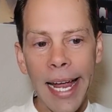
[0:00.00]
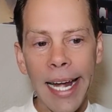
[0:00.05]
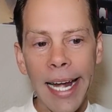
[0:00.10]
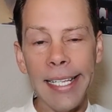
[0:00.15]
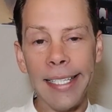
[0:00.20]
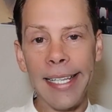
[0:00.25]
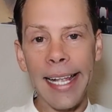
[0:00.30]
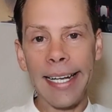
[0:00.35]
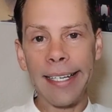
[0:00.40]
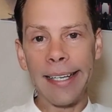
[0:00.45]
And
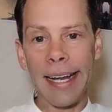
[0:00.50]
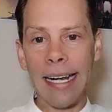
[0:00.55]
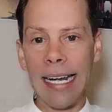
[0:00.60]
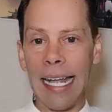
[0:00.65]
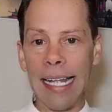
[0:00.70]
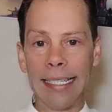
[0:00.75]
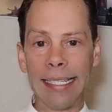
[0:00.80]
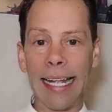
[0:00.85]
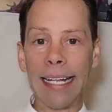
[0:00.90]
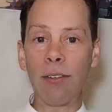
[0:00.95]
it's
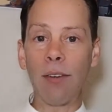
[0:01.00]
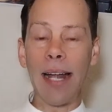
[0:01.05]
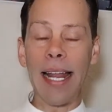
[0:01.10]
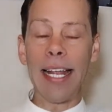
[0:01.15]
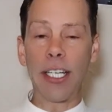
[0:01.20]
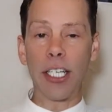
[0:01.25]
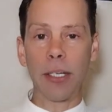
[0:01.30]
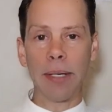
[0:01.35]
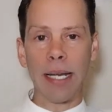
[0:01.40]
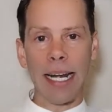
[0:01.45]
that
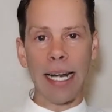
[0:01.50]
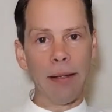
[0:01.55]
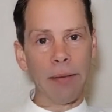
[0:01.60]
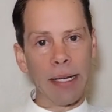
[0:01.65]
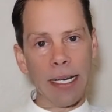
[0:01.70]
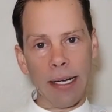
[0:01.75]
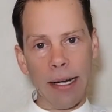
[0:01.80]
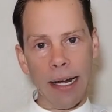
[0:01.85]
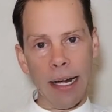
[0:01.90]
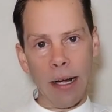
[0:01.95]
relationship
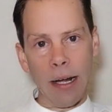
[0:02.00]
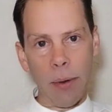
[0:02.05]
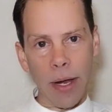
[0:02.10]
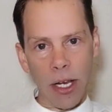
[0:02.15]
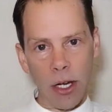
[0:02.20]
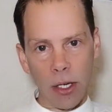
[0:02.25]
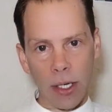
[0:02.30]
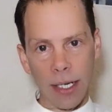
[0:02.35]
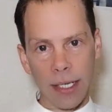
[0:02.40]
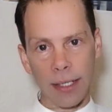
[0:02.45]
dynamic in any way
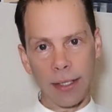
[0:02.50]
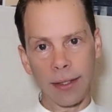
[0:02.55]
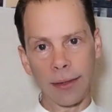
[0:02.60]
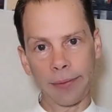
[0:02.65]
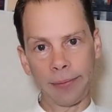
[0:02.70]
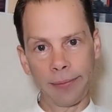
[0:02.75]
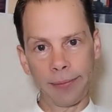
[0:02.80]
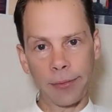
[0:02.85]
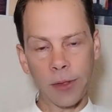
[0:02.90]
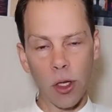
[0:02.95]
you look at it.
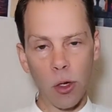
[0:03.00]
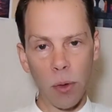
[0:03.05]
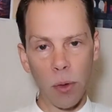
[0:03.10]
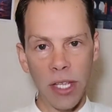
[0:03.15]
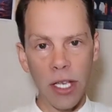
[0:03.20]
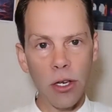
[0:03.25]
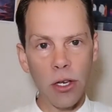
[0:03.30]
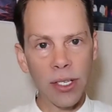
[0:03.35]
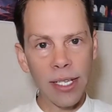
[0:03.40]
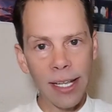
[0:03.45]
You
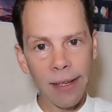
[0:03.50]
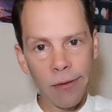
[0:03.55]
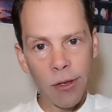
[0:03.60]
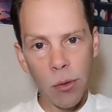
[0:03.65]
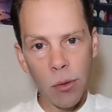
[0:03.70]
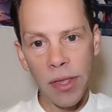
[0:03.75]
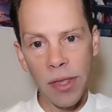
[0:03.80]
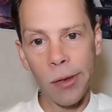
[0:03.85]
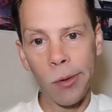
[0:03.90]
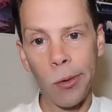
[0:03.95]
within yourself,
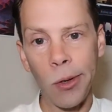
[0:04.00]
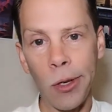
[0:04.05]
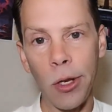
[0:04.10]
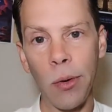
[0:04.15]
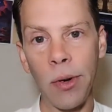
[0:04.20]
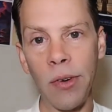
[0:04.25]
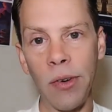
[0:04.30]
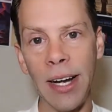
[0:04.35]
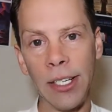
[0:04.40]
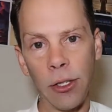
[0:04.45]

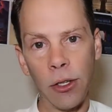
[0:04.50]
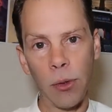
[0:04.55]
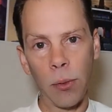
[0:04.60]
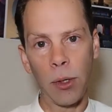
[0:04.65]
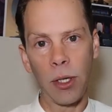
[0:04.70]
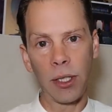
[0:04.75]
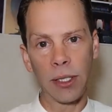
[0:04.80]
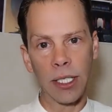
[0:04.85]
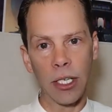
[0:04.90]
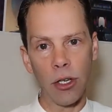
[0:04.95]
you in relation to the
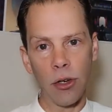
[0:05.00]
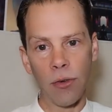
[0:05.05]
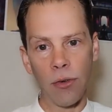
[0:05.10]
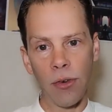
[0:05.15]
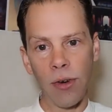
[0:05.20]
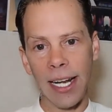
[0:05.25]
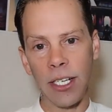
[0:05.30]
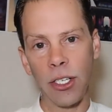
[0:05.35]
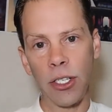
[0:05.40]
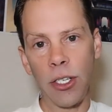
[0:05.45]
world, and you in
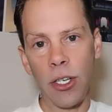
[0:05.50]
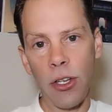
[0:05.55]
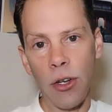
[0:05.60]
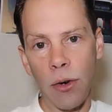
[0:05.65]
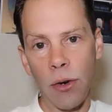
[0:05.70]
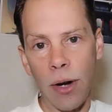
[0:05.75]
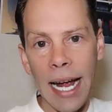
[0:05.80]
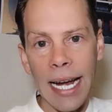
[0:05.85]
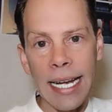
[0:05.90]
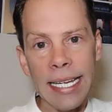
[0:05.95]
relation to
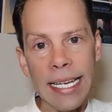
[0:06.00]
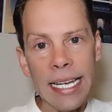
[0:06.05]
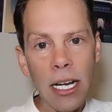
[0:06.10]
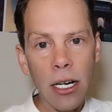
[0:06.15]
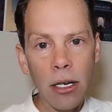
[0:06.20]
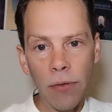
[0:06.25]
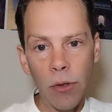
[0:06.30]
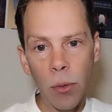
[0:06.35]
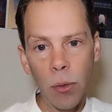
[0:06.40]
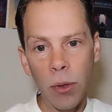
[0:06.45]
your idea
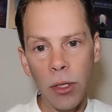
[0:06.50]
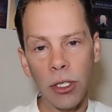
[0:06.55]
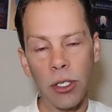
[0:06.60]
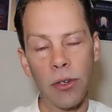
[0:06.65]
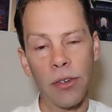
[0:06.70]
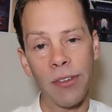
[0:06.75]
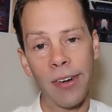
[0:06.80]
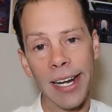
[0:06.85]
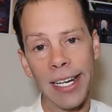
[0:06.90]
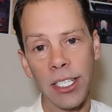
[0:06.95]
of the world, you
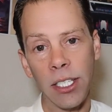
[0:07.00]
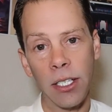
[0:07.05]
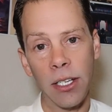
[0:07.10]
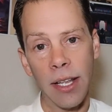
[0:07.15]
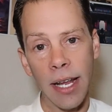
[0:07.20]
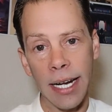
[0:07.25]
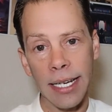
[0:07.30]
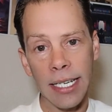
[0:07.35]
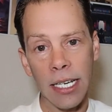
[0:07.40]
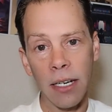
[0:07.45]
in relation to
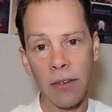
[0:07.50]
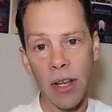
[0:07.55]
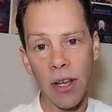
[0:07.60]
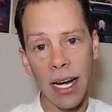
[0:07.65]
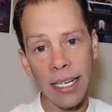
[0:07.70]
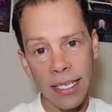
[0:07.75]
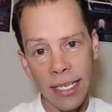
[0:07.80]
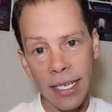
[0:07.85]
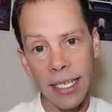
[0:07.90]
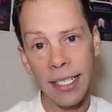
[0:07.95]
the idea of your
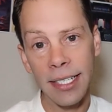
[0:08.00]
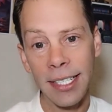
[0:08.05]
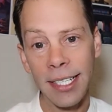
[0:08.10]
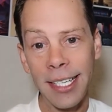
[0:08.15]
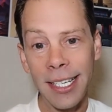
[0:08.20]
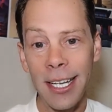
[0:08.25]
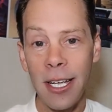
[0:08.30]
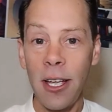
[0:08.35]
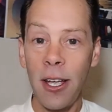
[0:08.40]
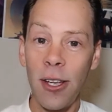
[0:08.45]
idea,
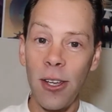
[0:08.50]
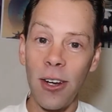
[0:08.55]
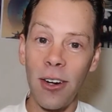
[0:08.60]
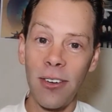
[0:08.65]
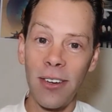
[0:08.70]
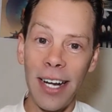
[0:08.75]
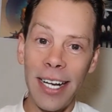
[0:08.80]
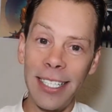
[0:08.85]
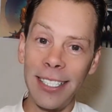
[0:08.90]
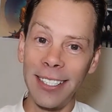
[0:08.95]
you
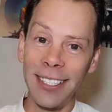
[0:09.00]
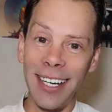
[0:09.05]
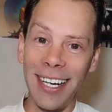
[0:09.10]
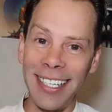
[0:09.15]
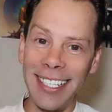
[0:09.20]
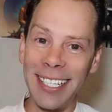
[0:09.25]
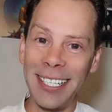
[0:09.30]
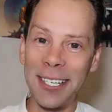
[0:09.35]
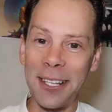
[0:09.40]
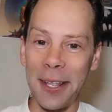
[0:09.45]
in relation to
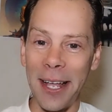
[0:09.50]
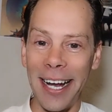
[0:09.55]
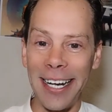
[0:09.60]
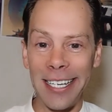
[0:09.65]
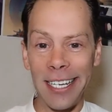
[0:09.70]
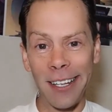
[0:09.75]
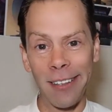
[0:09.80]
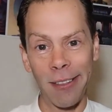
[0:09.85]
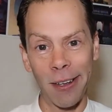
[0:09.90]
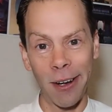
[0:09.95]
the
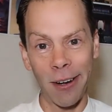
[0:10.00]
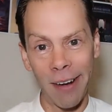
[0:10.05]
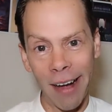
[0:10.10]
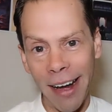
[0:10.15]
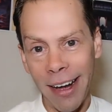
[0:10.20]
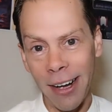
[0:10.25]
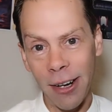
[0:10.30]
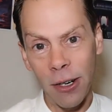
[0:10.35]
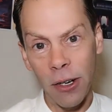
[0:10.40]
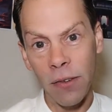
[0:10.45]
idea of the
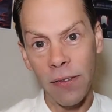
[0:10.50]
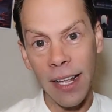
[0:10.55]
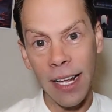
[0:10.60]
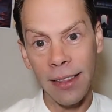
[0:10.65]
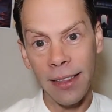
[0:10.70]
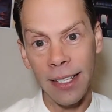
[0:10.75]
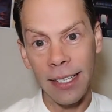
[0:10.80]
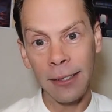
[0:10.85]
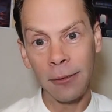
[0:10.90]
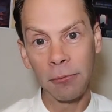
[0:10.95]
creator of
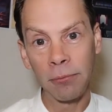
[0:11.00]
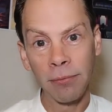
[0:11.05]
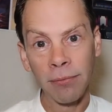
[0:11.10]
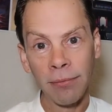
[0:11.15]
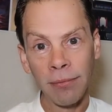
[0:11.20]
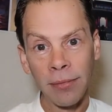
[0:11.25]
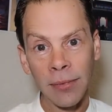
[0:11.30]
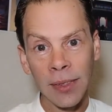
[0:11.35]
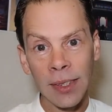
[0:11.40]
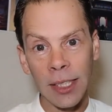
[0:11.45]
that thing,
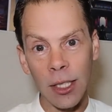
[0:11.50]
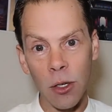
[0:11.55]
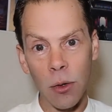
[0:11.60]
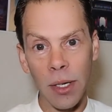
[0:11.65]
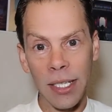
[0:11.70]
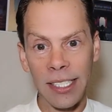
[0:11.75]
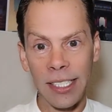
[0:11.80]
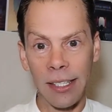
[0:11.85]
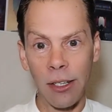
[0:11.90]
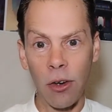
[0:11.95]
you
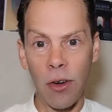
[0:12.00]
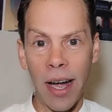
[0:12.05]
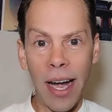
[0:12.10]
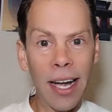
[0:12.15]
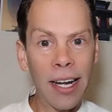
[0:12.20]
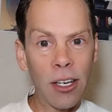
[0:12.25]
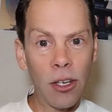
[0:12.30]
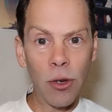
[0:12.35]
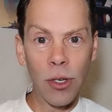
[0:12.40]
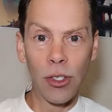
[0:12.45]
as the
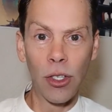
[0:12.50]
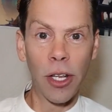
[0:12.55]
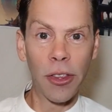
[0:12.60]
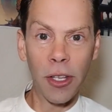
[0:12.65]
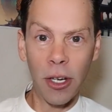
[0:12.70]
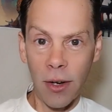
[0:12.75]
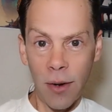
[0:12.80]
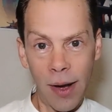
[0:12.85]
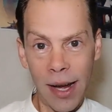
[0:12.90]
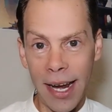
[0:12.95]
creator, you as not
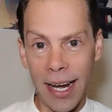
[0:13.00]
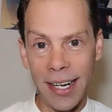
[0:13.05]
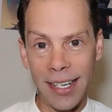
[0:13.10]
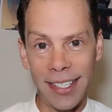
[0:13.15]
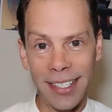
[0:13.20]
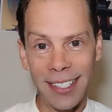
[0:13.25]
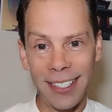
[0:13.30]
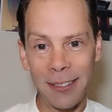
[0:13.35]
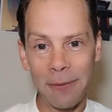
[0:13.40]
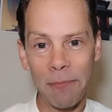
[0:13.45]
the
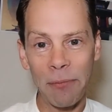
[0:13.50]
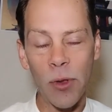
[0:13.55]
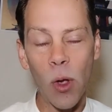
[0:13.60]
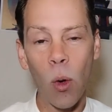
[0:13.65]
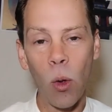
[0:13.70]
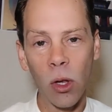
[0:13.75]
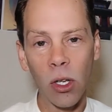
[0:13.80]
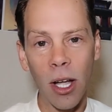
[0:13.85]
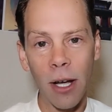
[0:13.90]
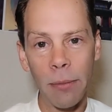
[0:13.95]
creator,
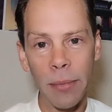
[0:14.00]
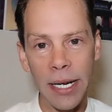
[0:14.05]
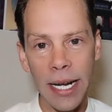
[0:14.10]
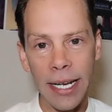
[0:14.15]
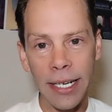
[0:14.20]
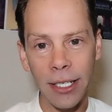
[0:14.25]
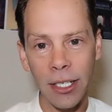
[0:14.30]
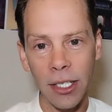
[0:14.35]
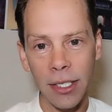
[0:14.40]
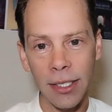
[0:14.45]
all
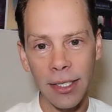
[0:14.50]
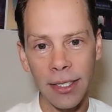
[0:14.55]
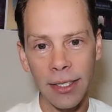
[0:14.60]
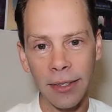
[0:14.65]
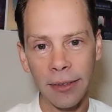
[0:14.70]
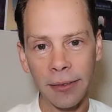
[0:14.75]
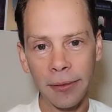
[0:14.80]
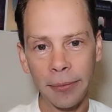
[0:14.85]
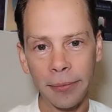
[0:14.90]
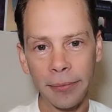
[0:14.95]

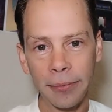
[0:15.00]
combinations.